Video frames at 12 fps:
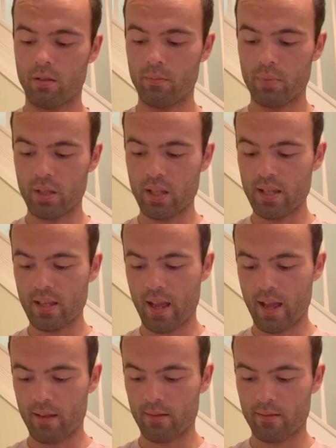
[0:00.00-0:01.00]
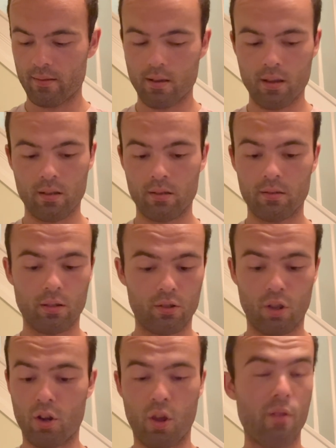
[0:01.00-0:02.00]
But these hats, I
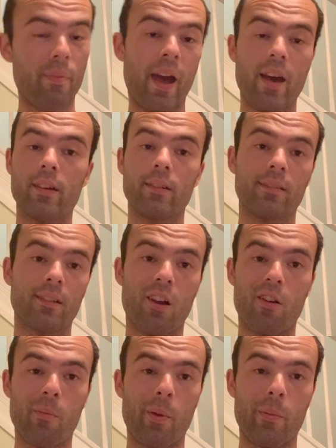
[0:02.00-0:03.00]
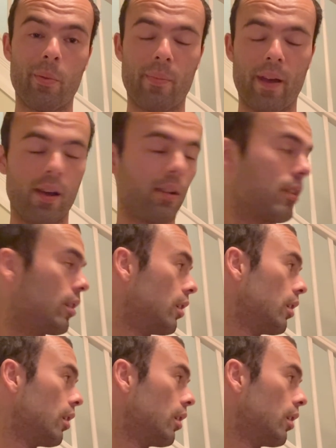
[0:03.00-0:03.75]
don't know the pattern, can't remember the pattern.